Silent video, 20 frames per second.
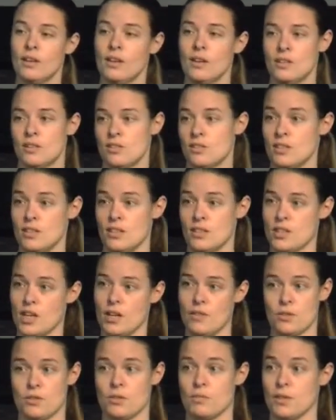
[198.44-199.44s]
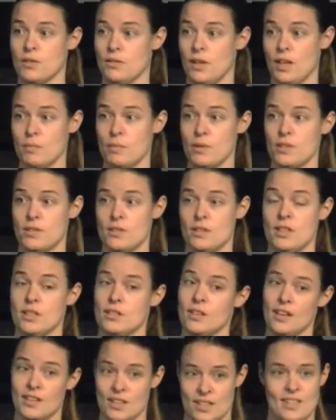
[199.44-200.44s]
You're still a JavaScript developer, so you need to
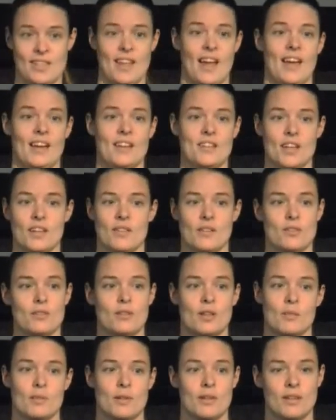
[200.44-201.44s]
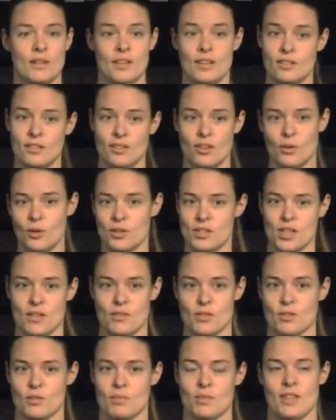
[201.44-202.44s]
understand JavaScript. You need to know what
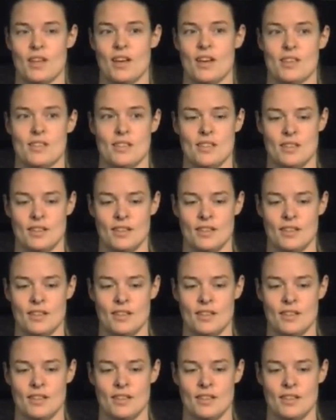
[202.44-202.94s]
JavaScript does.